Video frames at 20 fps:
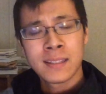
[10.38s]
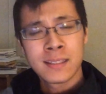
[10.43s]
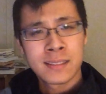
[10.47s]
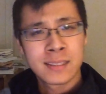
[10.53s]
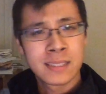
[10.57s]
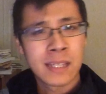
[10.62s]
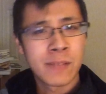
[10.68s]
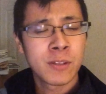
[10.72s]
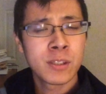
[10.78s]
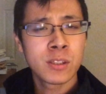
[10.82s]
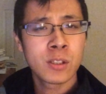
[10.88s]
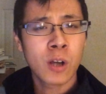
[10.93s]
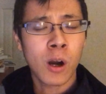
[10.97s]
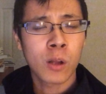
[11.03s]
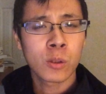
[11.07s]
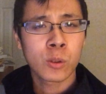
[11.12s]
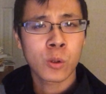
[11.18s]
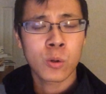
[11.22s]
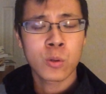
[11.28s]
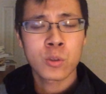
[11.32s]

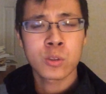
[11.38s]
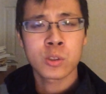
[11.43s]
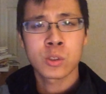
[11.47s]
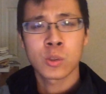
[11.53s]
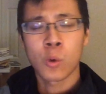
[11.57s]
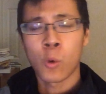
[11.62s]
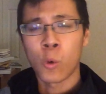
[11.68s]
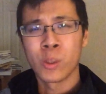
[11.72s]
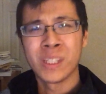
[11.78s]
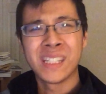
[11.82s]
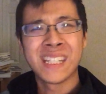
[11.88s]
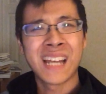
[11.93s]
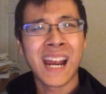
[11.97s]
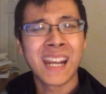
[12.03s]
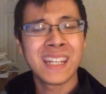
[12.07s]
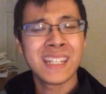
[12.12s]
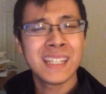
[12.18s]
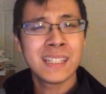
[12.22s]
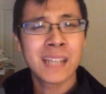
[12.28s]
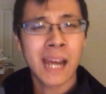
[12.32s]
$7 or
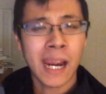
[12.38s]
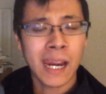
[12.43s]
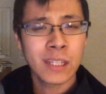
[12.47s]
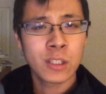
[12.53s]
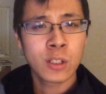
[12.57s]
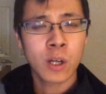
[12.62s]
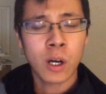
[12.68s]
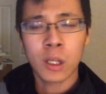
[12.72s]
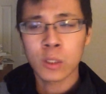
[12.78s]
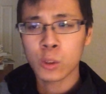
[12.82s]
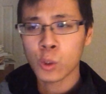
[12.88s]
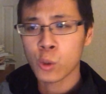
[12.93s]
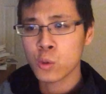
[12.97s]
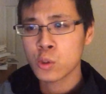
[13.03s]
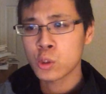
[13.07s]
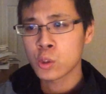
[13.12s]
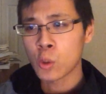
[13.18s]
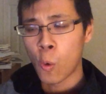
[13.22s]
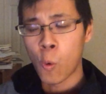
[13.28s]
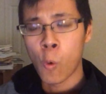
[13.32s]

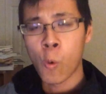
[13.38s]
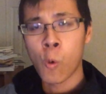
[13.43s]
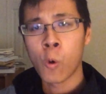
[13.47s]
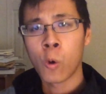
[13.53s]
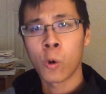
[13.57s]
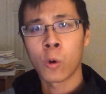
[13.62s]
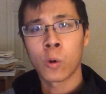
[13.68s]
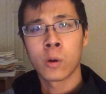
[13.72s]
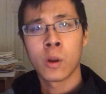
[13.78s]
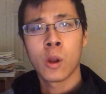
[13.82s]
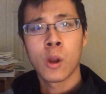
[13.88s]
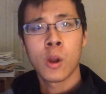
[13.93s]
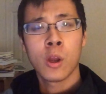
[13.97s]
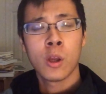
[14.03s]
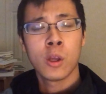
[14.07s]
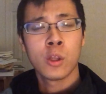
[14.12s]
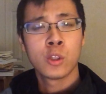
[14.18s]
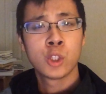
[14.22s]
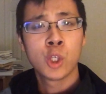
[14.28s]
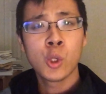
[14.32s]
$99 or
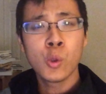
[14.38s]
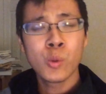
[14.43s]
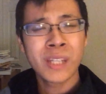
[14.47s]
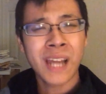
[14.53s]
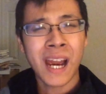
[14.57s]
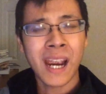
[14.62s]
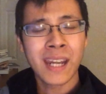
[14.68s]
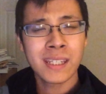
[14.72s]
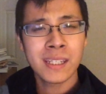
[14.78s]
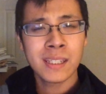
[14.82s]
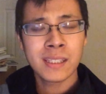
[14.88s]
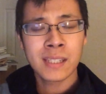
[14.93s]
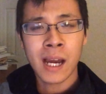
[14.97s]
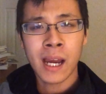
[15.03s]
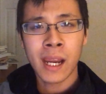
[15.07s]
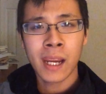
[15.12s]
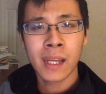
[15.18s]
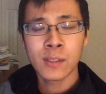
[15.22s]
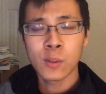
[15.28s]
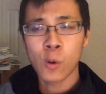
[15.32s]

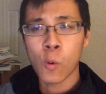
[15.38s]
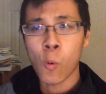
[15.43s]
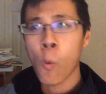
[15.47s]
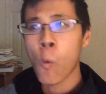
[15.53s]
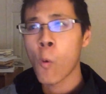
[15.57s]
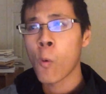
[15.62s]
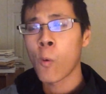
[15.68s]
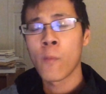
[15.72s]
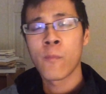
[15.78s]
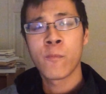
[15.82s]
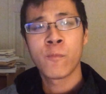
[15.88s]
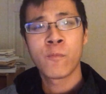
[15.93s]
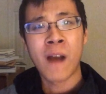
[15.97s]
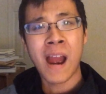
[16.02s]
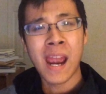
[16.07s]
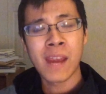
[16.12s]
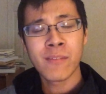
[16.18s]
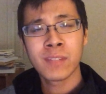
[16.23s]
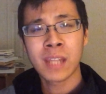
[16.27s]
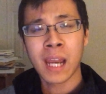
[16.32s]
$2.99 or
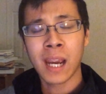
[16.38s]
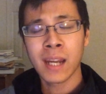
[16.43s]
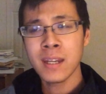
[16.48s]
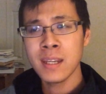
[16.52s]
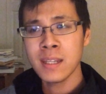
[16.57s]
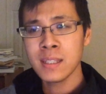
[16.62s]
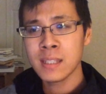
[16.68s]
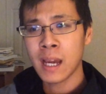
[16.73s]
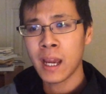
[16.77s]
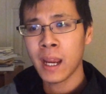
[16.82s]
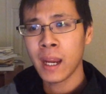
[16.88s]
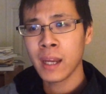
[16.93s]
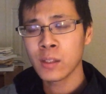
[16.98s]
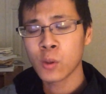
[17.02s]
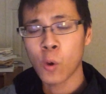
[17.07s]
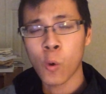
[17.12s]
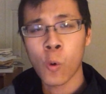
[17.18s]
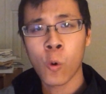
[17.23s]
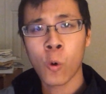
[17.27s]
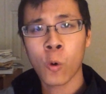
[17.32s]
$5.99
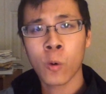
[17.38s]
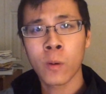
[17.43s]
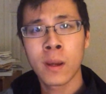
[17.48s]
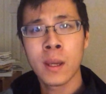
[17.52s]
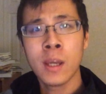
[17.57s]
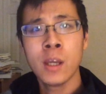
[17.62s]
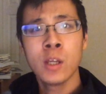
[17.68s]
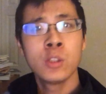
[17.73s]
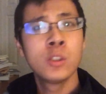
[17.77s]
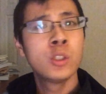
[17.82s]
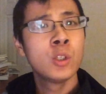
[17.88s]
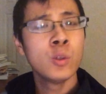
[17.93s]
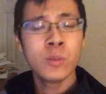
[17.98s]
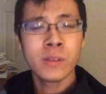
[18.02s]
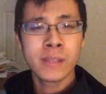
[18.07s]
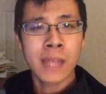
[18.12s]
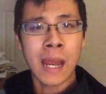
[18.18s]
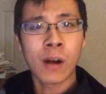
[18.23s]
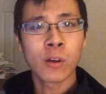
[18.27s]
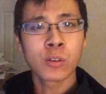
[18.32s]
or
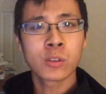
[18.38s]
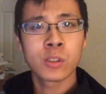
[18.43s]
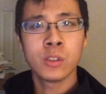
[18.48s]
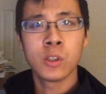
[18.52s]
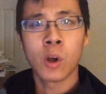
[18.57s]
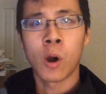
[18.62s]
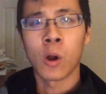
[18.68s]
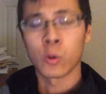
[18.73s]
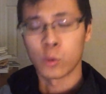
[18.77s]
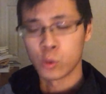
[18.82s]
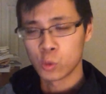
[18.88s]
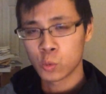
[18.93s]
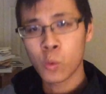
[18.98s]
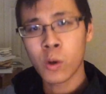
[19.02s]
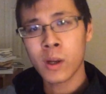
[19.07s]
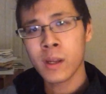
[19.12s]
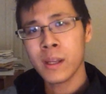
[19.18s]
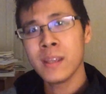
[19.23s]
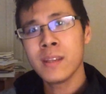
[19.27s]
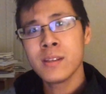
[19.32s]
$2,000.
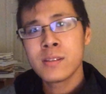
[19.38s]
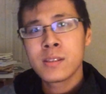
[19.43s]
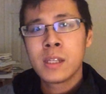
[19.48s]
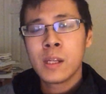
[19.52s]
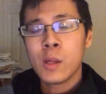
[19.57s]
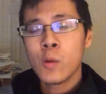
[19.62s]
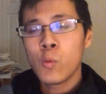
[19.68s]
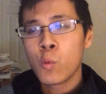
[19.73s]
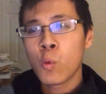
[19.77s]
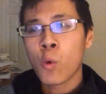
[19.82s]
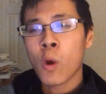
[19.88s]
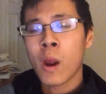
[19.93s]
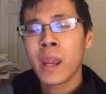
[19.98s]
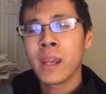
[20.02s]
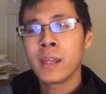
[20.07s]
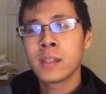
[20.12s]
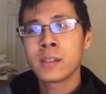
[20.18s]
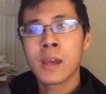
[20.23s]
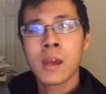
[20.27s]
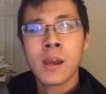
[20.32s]
What is the
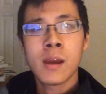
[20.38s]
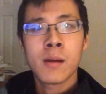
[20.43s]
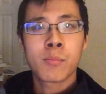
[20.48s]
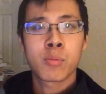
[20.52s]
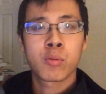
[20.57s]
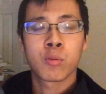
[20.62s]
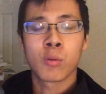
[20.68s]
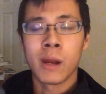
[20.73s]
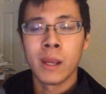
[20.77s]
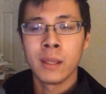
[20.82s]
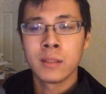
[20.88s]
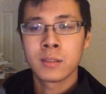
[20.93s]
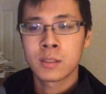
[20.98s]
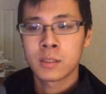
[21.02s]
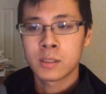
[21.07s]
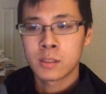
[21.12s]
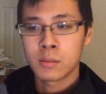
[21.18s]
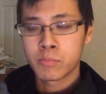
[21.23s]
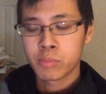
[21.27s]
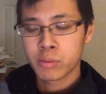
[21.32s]
right price
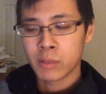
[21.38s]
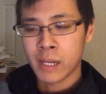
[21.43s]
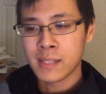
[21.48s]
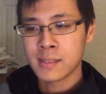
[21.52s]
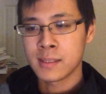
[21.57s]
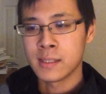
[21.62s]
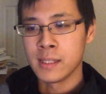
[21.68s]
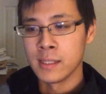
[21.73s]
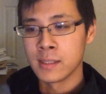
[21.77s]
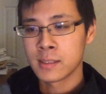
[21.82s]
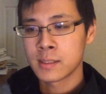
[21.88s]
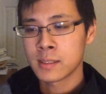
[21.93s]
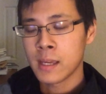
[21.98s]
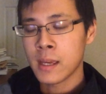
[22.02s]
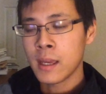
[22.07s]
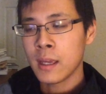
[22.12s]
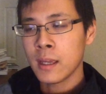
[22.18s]
to price this?